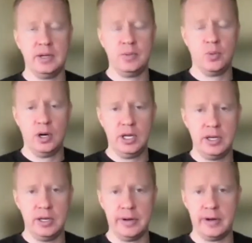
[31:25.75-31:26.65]
One,
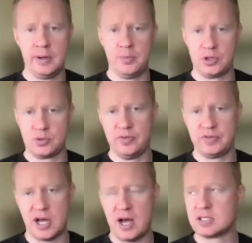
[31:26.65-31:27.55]
which we've
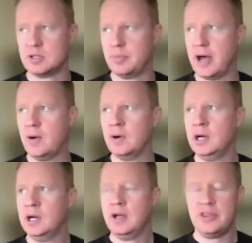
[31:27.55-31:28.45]
talked about,
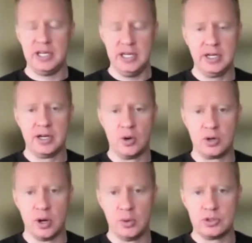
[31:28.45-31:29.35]
they need to go
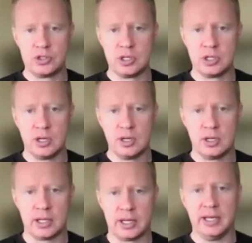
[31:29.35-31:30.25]
coach.
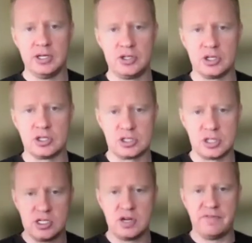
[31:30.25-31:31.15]
Like, it is just
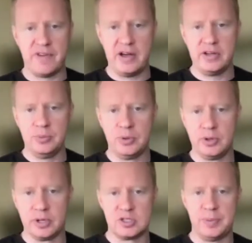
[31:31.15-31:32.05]
such a
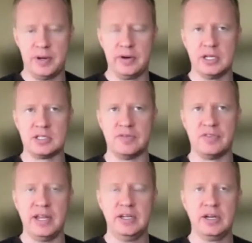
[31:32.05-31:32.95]
valuable experience if
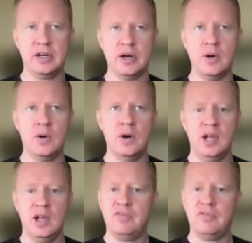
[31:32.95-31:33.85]
they could go
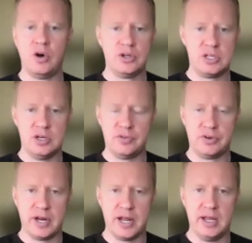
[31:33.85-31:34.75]
volunteer
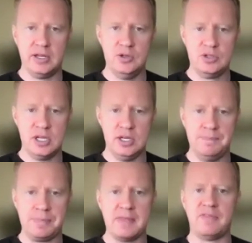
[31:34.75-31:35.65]
for an AAU
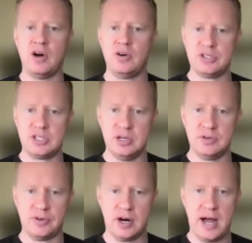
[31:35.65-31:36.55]
team, volunteer
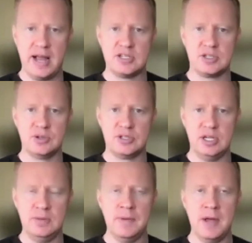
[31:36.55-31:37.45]
for a high school
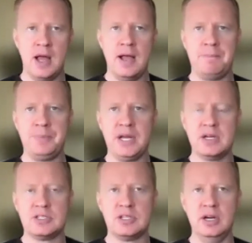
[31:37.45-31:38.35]
team,
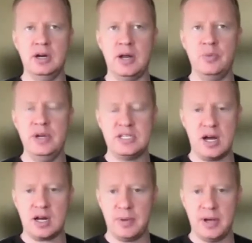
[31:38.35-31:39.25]
because and we
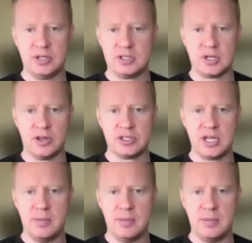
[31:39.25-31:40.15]
talk about this all the
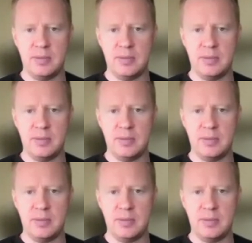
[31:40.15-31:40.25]
time.